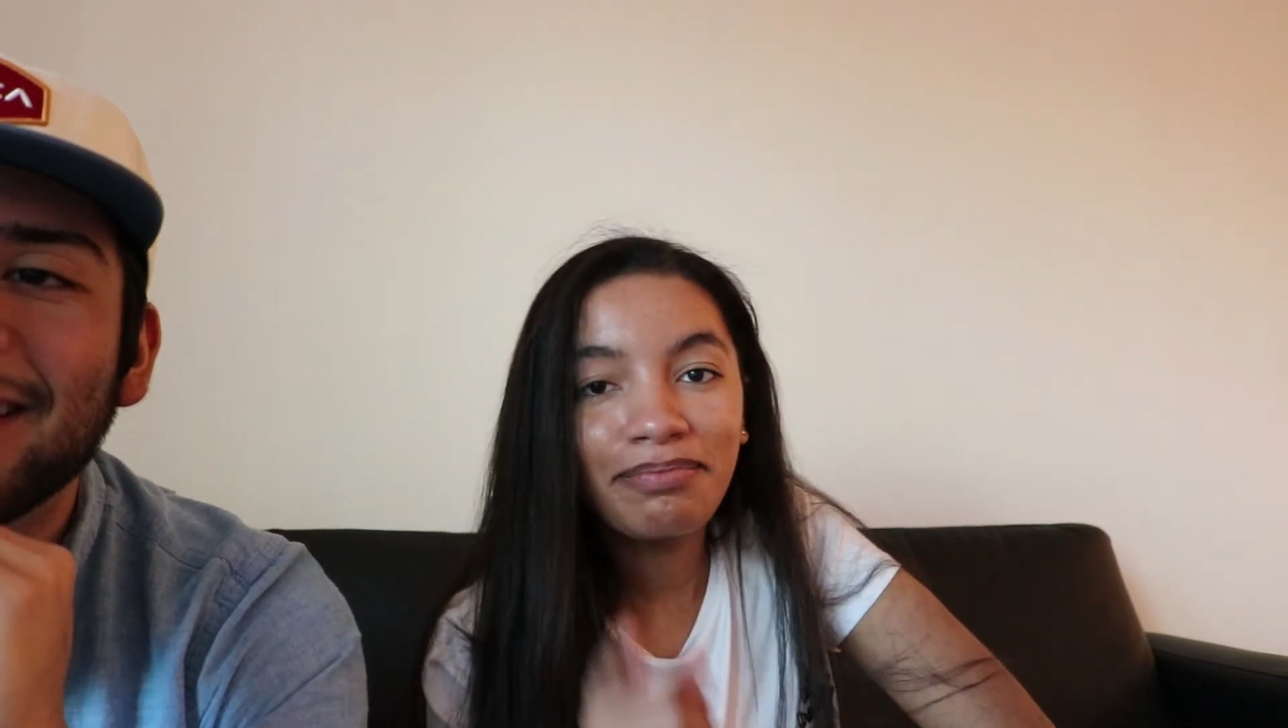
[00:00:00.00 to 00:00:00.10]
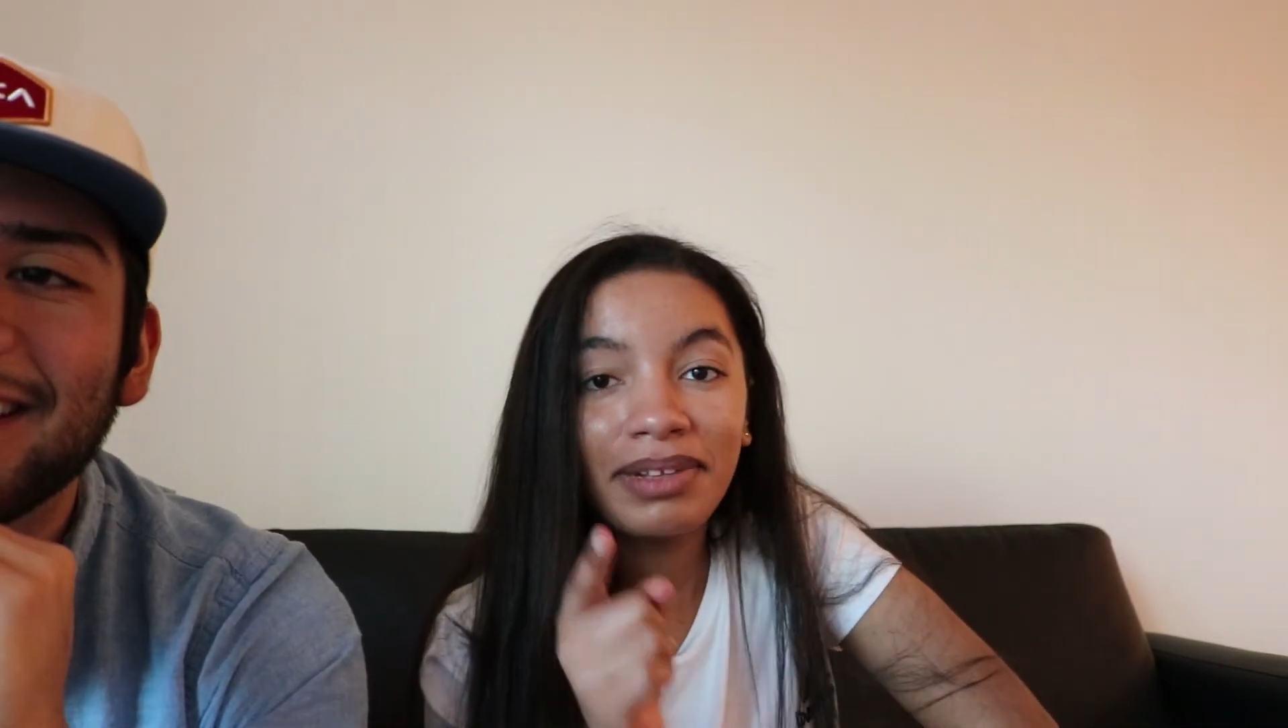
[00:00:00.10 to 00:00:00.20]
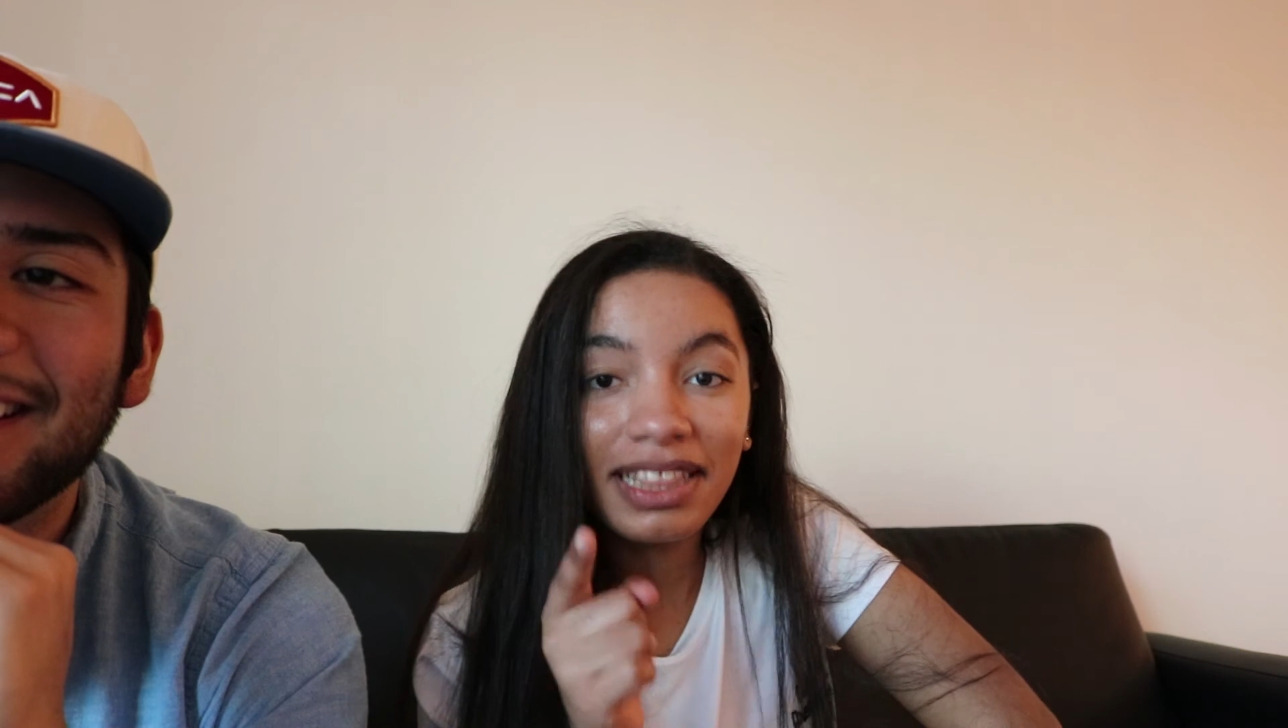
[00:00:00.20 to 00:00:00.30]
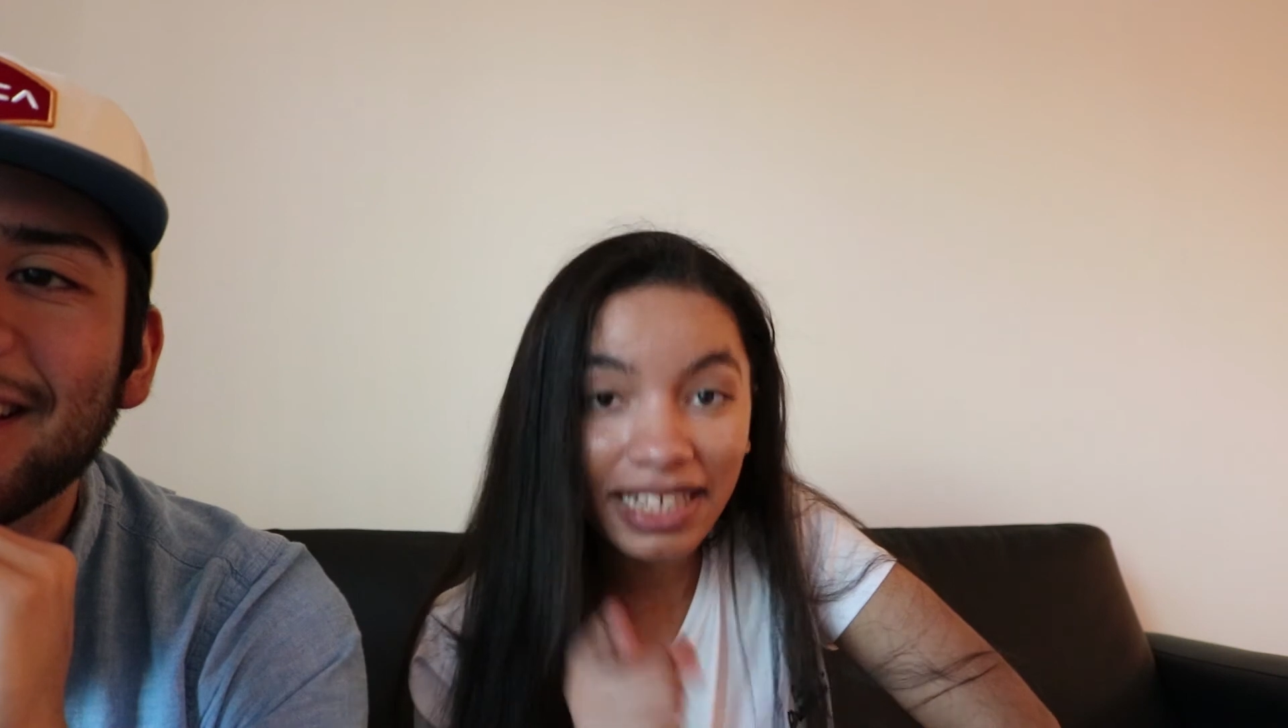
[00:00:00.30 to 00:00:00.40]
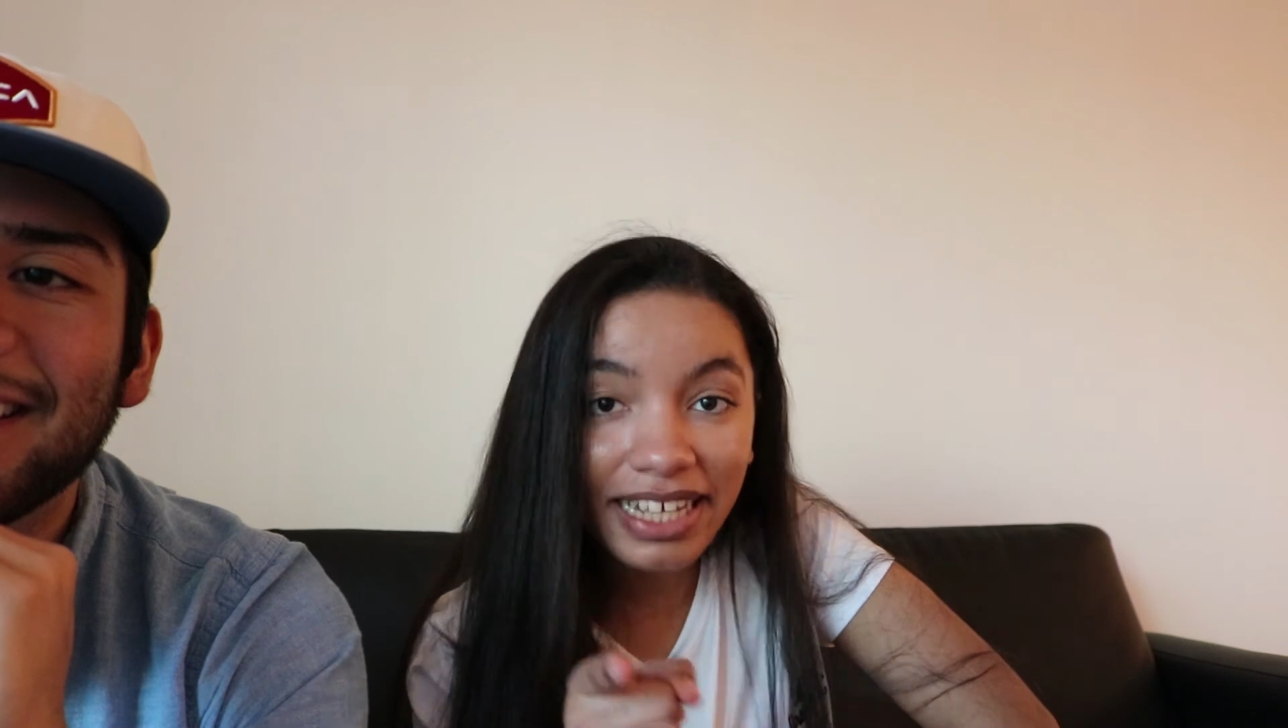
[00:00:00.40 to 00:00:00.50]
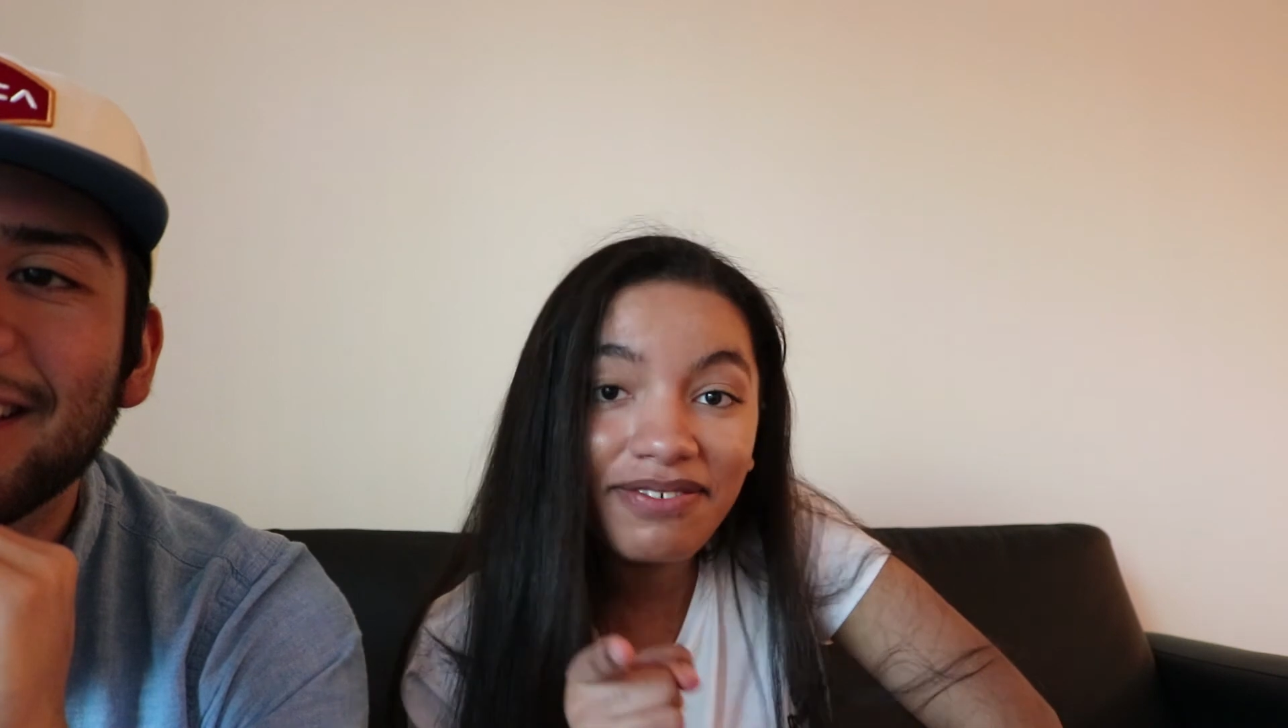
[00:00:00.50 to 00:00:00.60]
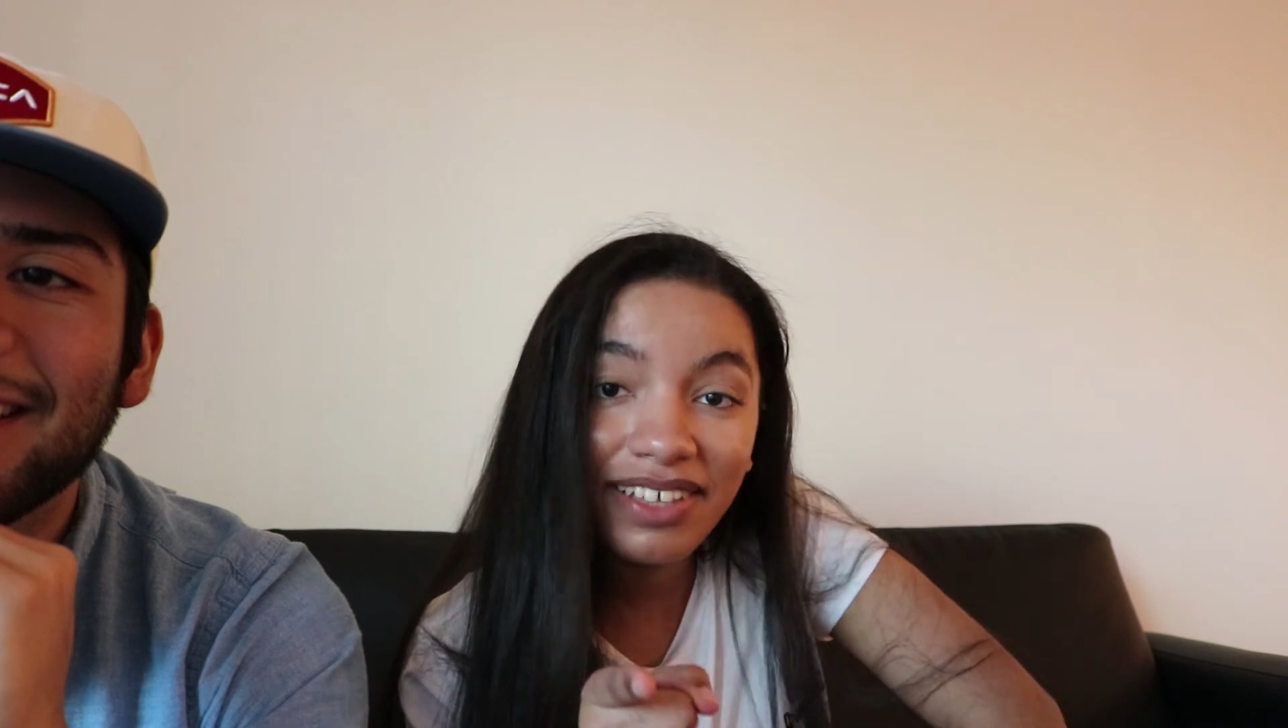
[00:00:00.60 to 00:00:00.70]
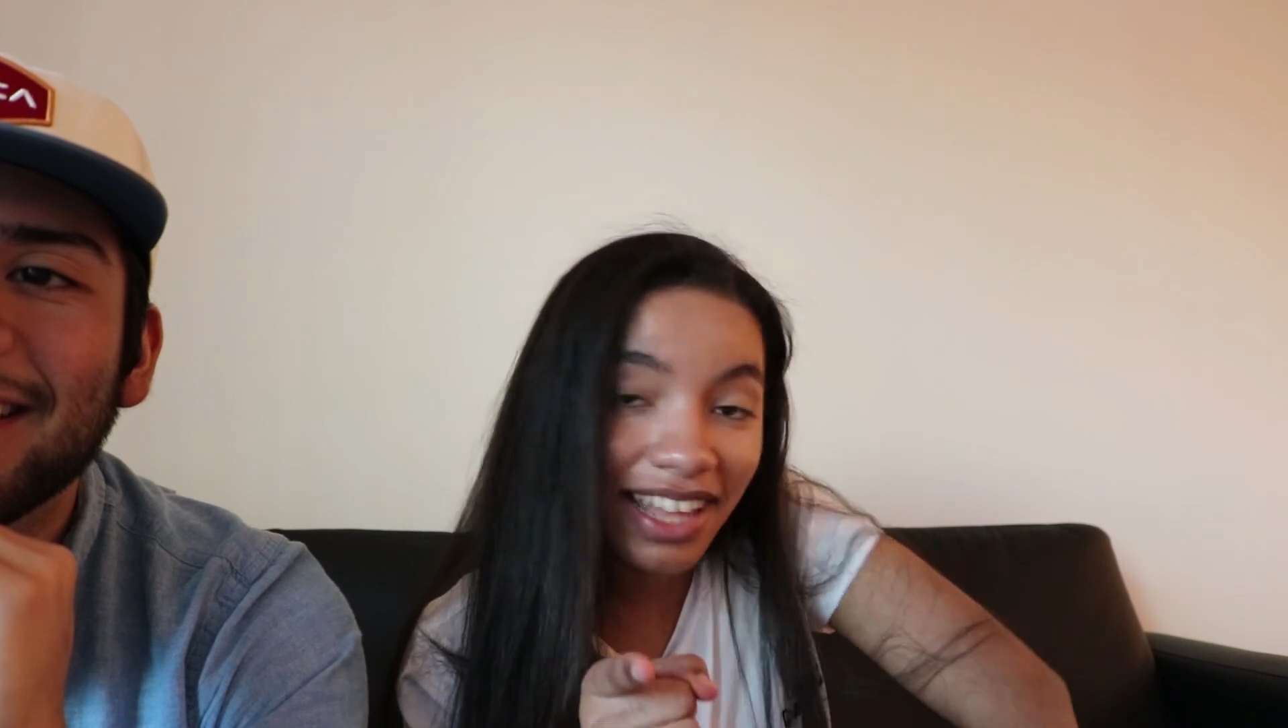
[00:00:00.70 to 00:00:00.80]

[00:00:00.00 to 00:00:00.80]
Believe in